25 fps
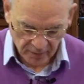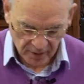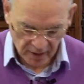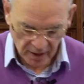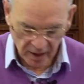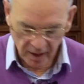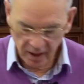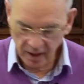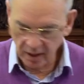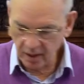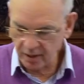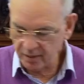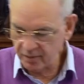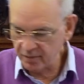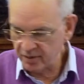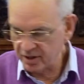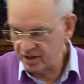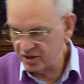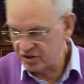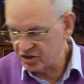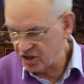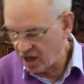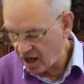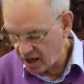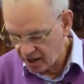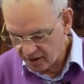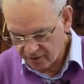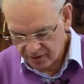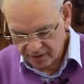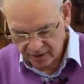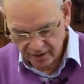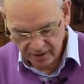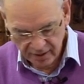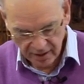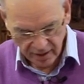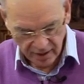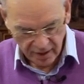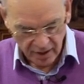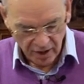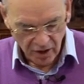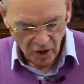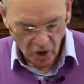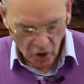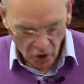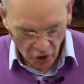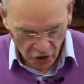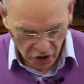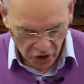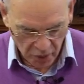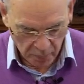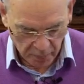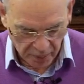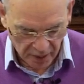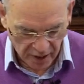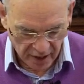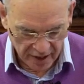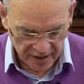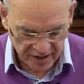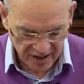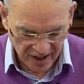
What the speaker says: Gadara occupied